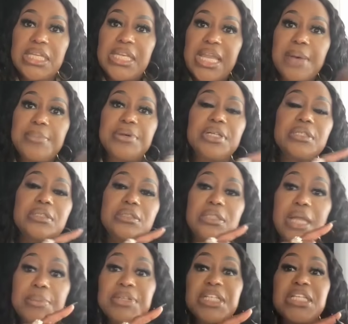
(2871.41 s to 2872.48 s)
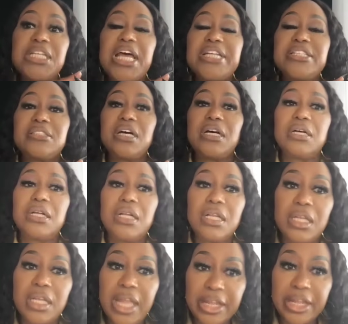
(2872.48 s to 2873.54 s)
Nebuchadnezzar
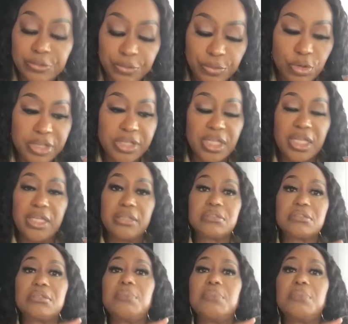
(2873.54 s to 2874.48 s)
lacked four things.